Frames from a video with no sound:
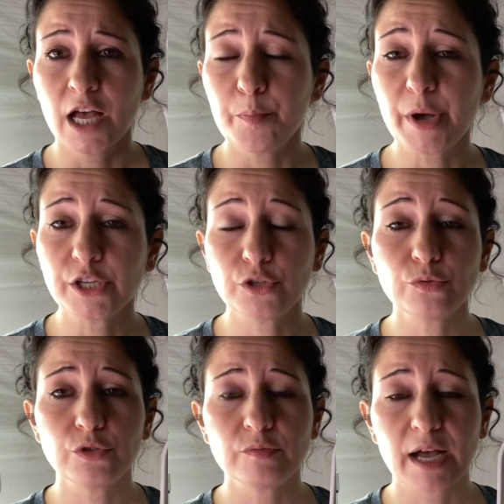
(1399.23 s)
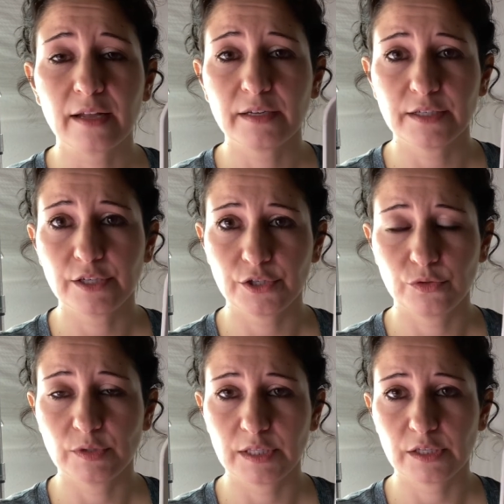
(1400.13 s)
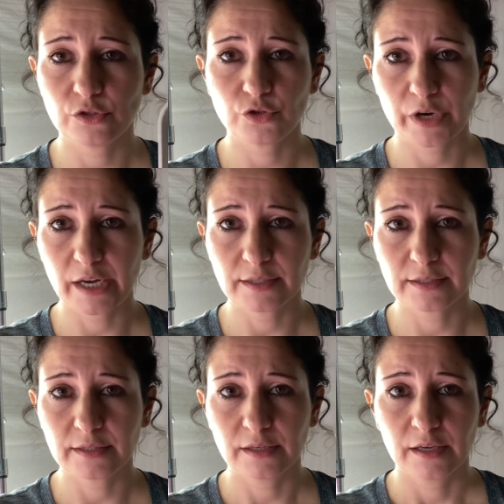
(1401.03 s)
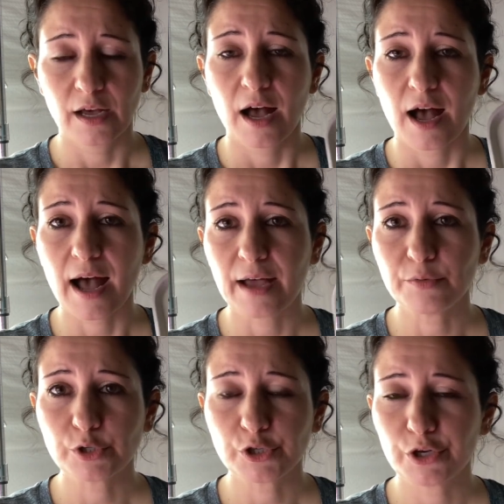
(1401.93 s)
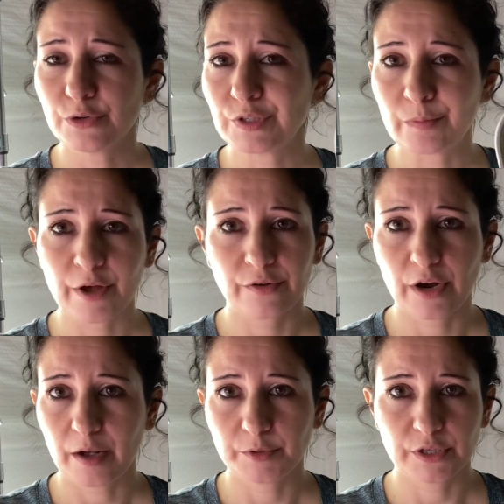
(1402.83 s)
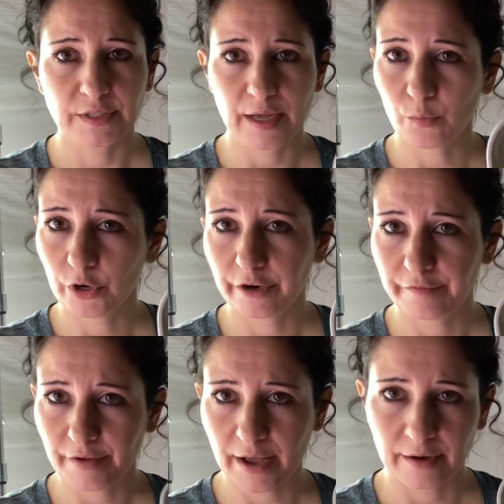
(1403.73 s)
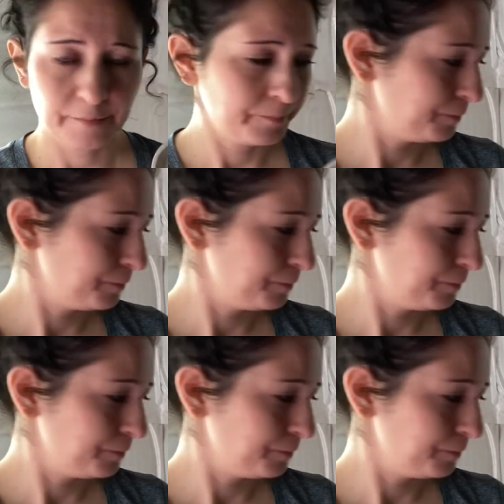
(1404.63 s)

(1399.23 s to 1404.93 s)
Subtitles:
But you do not need to use these trays. I will show you some other options that work fine.